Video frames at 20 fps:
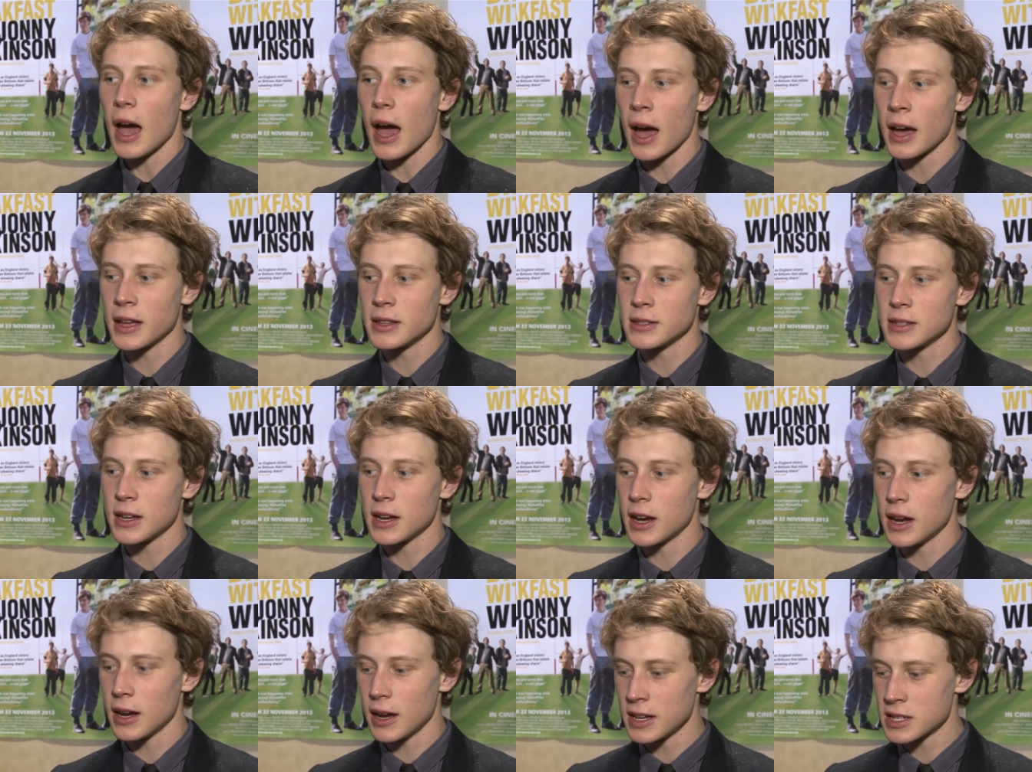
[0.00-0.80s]
And
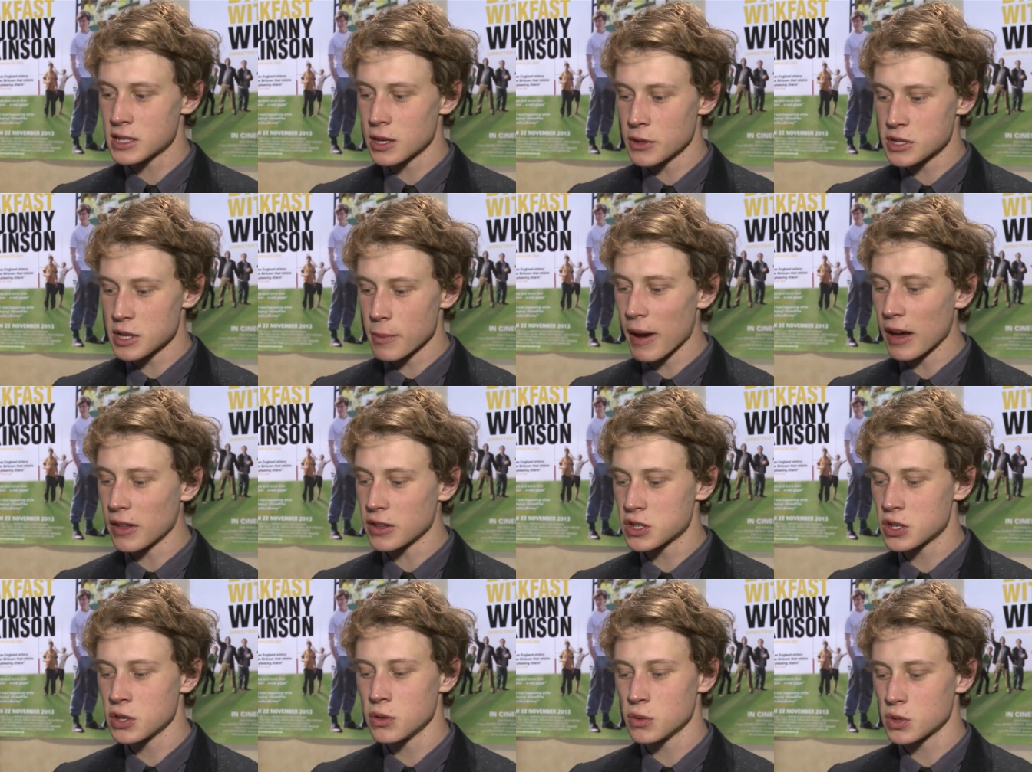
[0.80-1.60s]
uh, so it's about the,
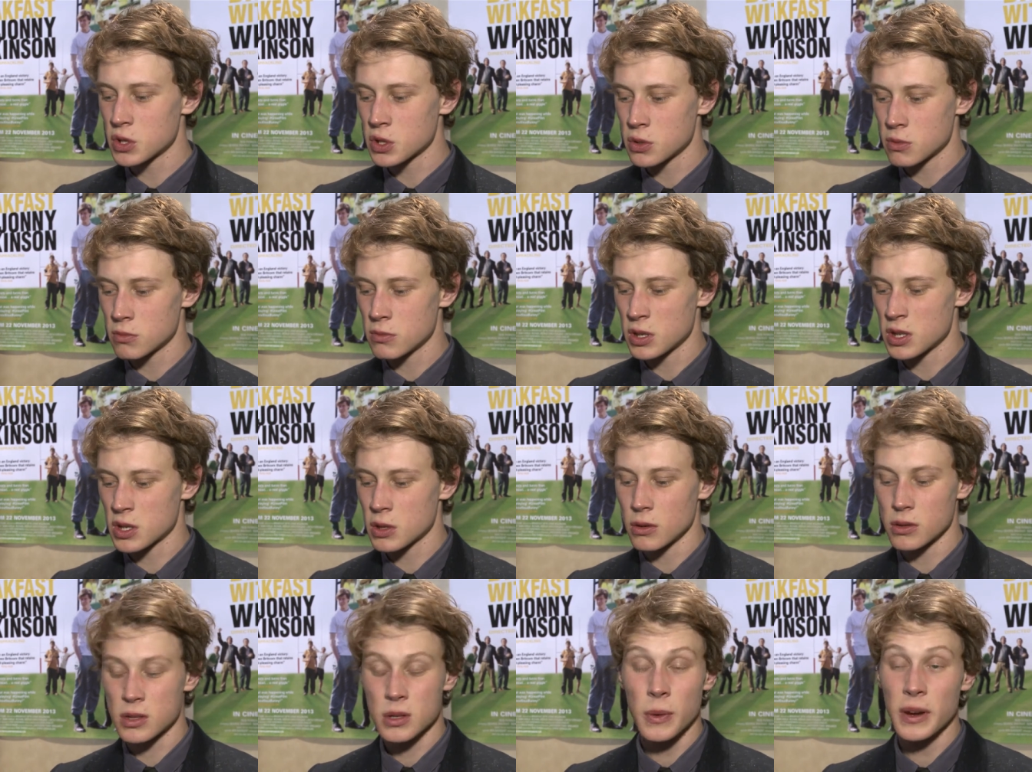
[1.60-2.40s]
two, the,
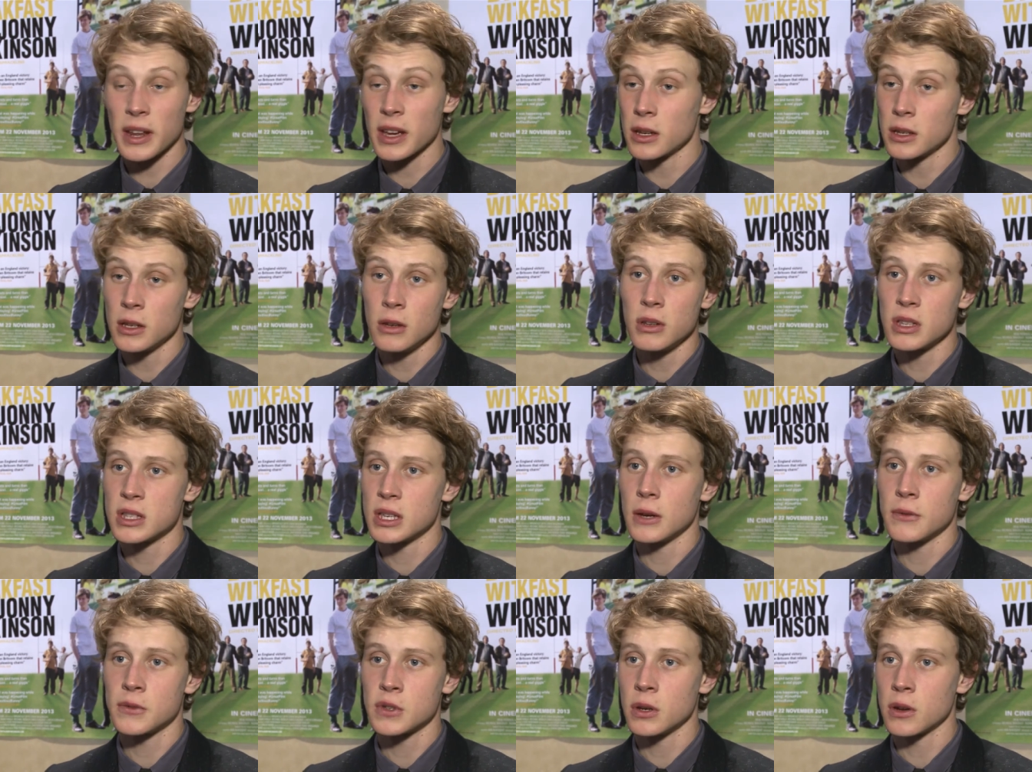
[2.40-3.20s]
sort of twinning and
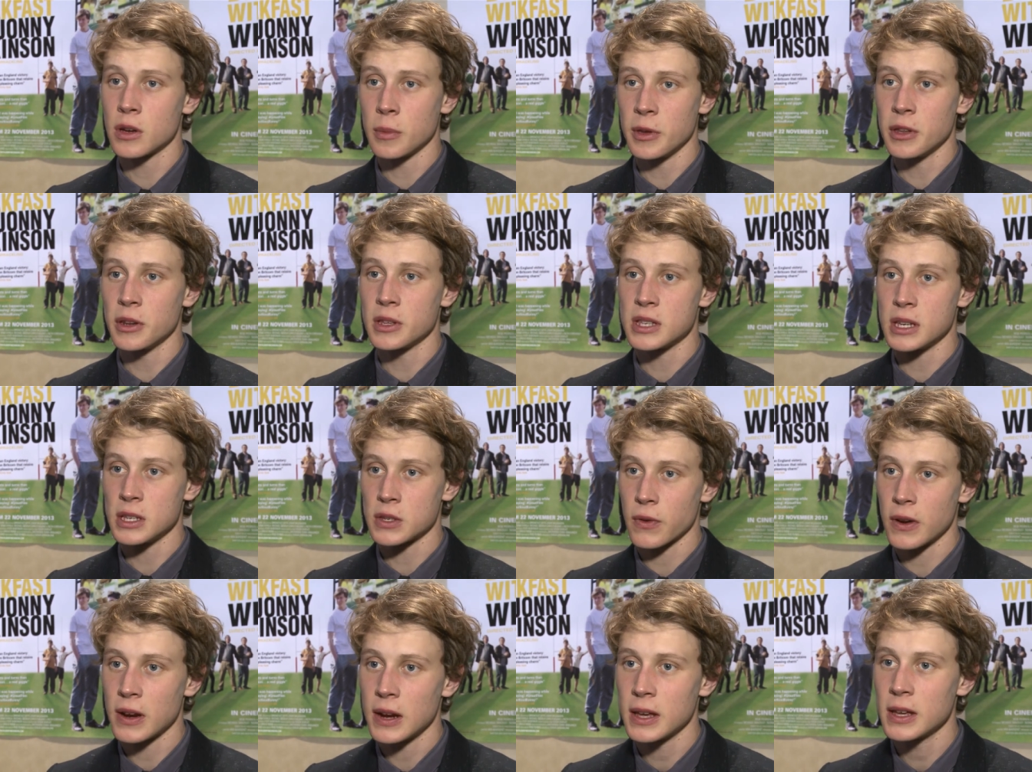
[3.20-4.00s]
unity of two communities,
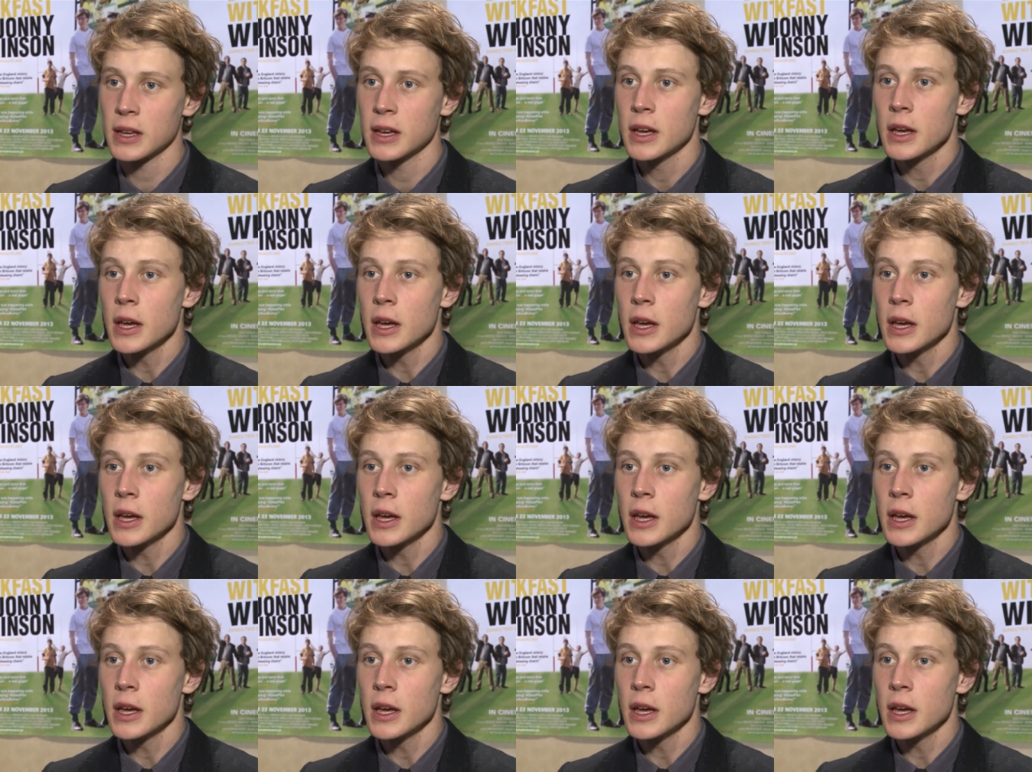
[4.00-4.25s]
really.